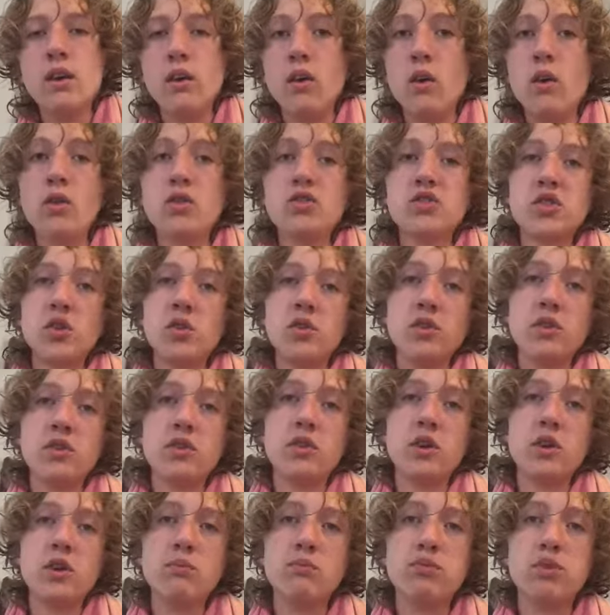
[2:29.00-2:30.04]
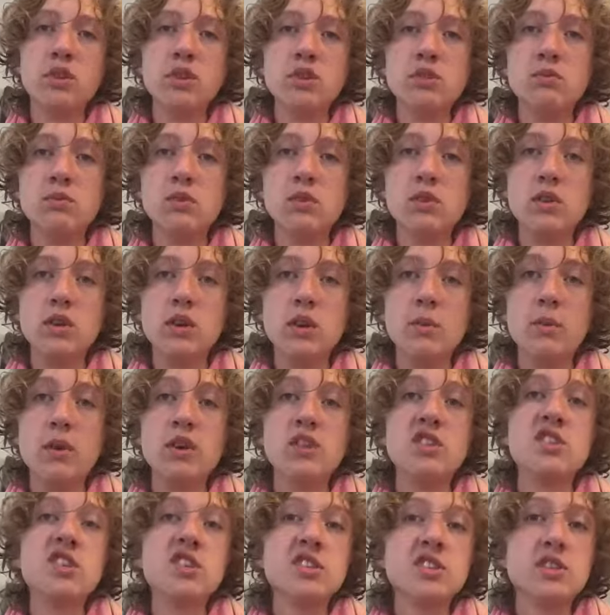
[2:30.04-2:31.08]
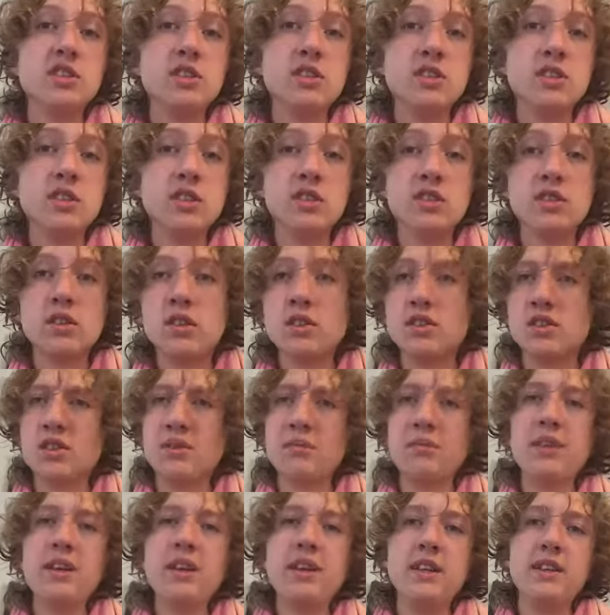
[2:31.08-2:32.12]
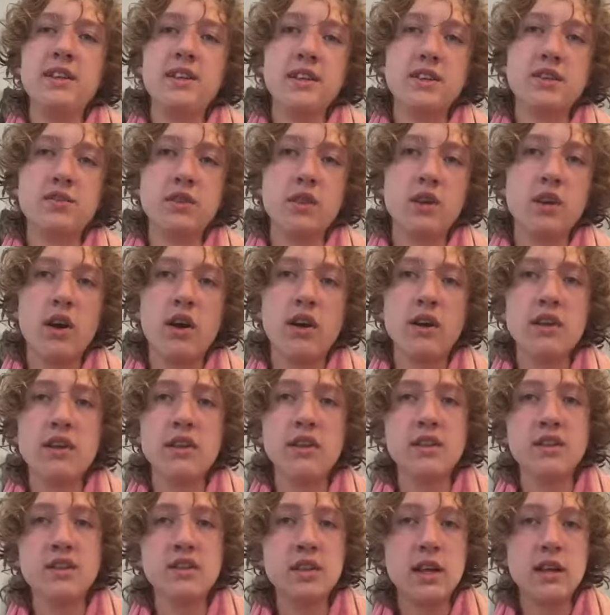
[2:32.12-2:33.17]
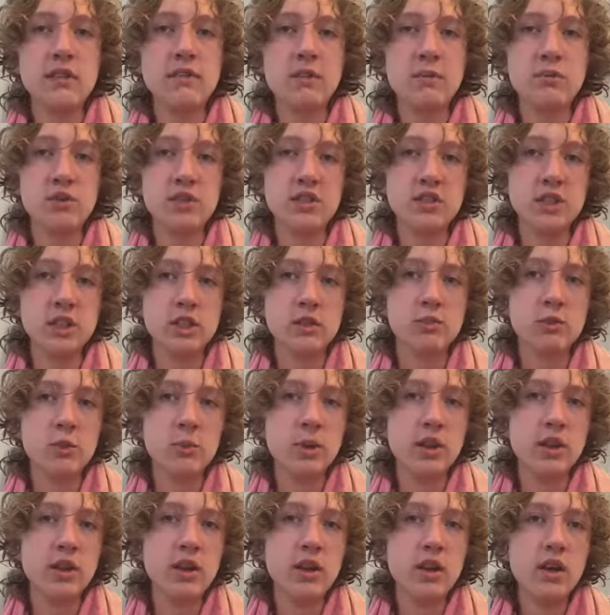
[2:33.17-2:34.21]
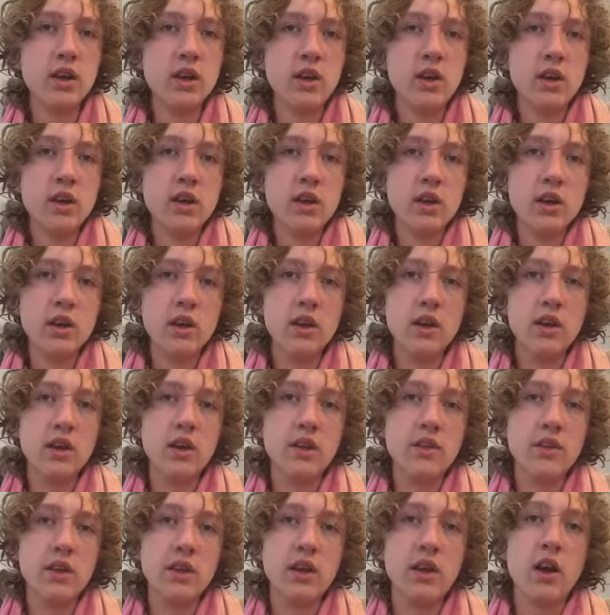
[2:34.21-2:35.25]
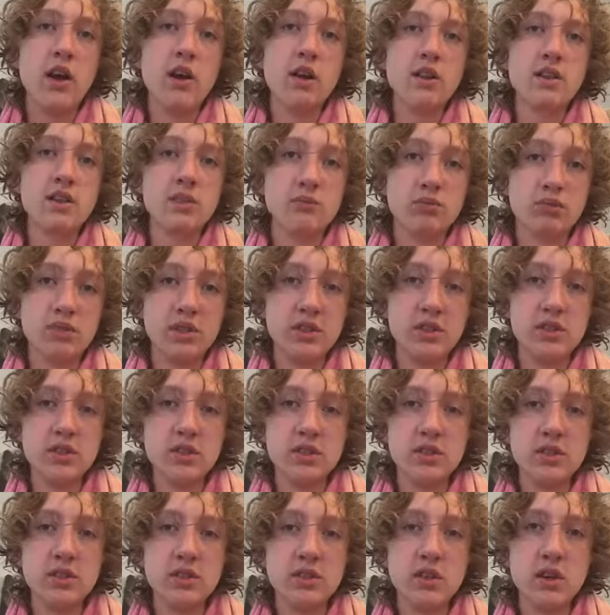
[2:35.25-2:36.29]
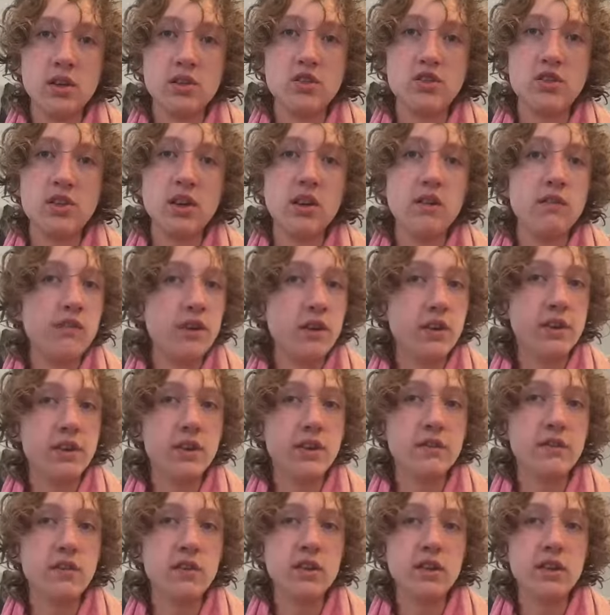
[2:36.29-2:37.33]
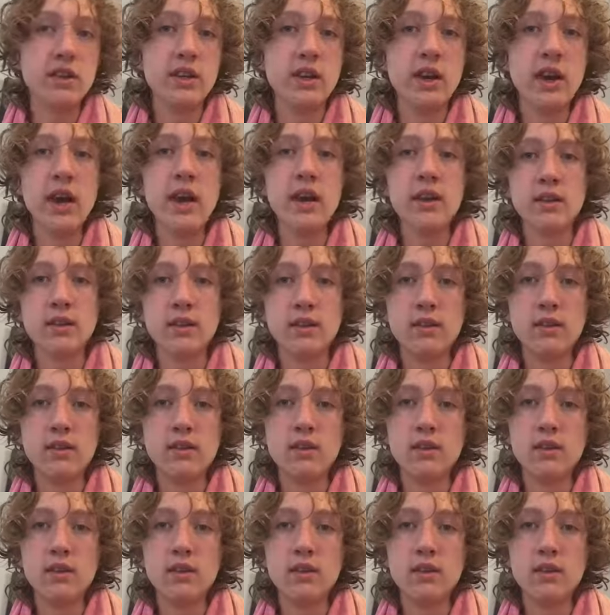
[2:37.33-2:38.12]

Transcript: Also, the third principle about justice is completely disregarded in the Stanford prison experiment. The guards and prisoners are treated very differently, and